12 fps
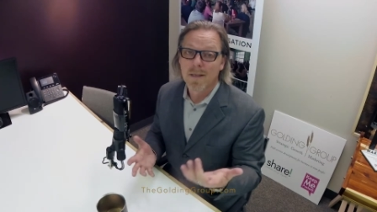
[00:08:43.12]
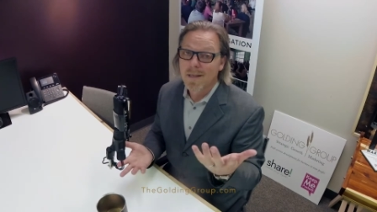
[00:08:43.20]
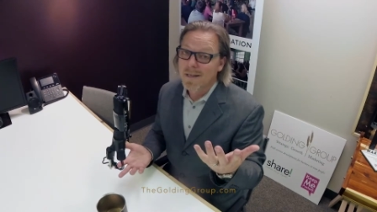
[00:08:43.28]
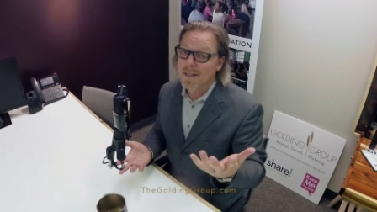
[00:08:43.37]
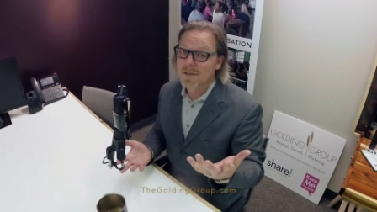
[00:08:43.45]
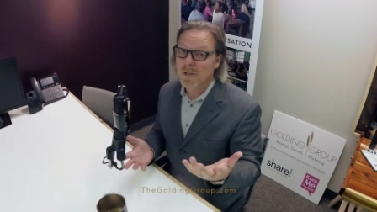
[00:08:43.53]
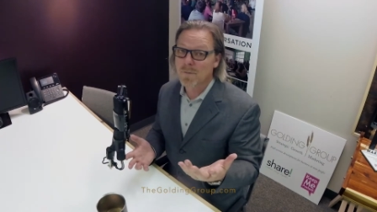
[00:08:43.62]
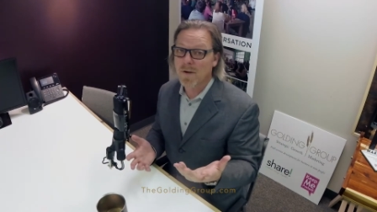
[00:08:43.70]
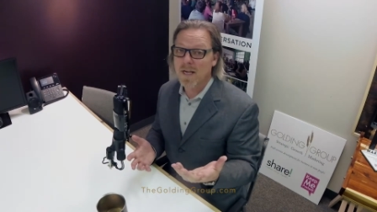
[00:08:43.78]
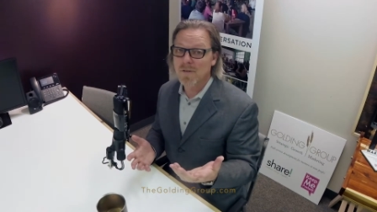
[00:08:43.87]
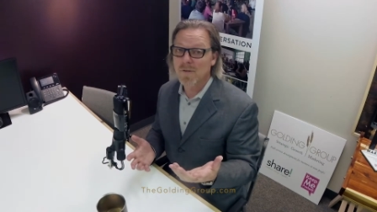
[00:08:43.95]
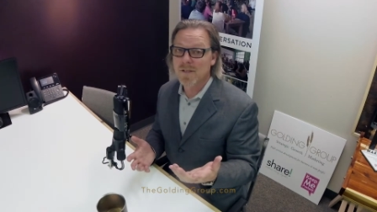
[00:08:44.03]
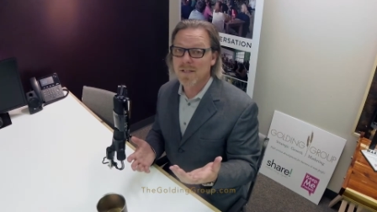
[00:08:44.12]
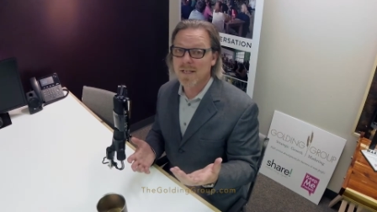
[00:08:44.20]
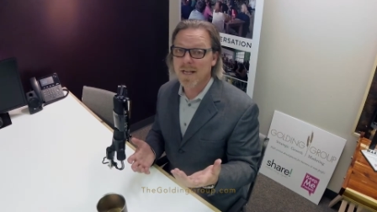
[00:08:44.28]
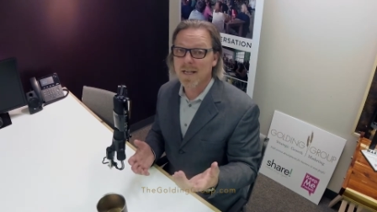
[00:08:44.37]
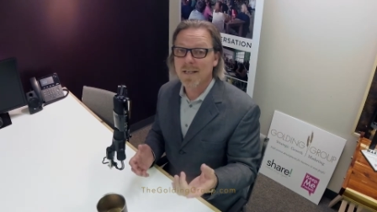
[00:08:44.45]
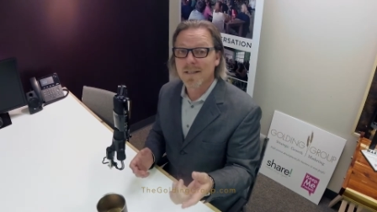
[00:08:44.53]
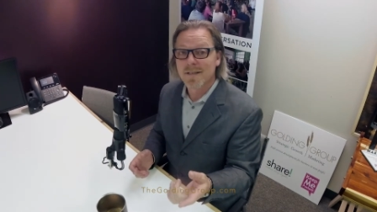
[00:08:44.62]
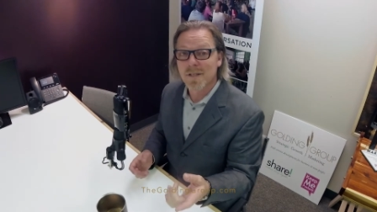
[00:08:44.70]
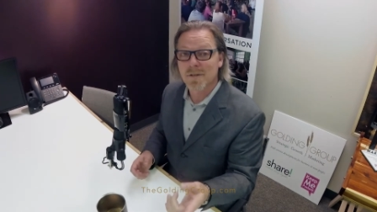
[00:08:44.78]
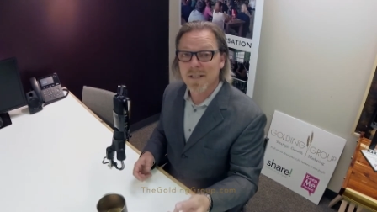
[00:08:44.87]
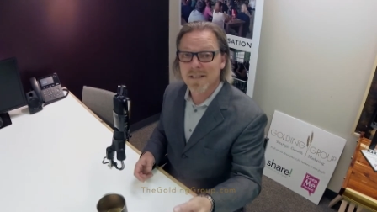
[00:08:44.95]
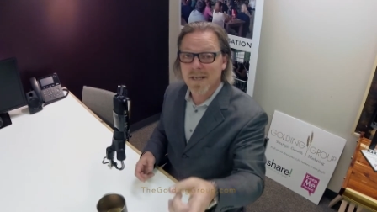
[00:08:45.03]
That's our advice for today.
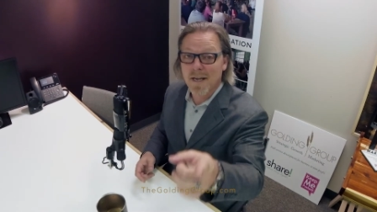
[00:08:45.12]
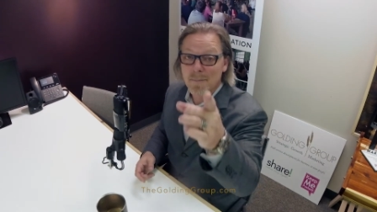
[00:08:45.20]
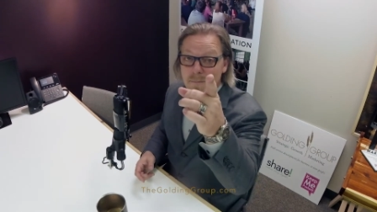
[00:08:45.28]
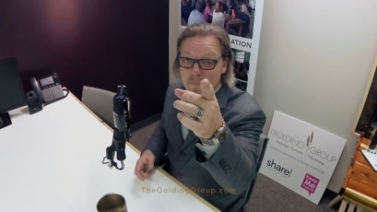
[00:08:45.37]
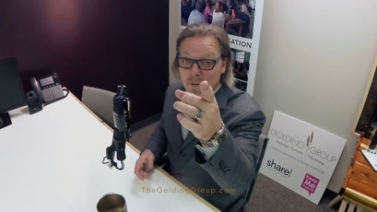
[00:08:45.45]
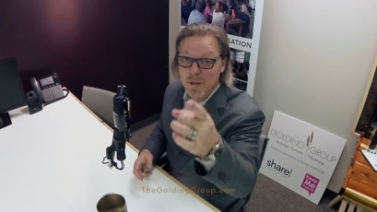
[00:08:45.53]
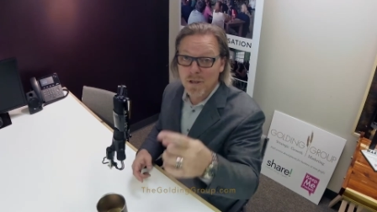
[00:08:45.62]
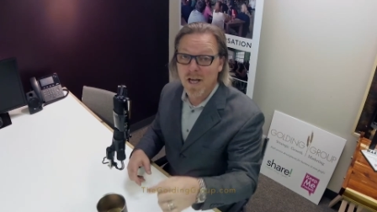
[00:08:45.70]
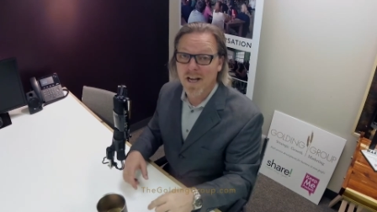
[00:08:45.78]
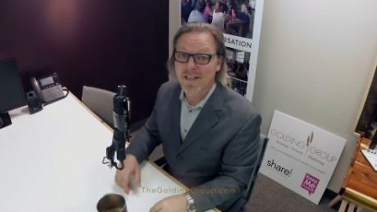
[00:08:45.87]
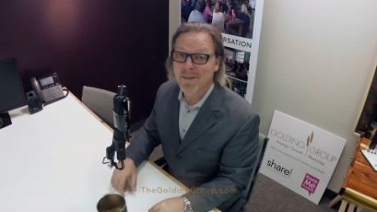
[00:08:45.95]
Until next time, good luck.